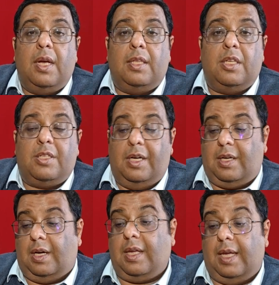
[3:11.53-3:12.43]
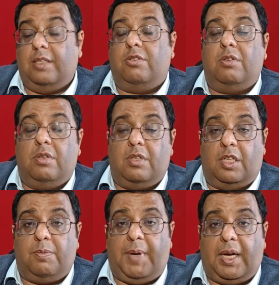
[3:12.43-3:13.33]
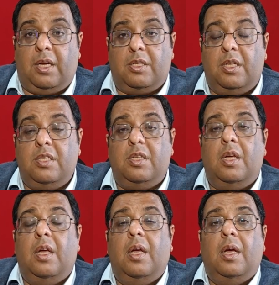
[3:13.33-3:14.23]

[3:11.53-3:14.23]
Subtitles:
in the state against such practices.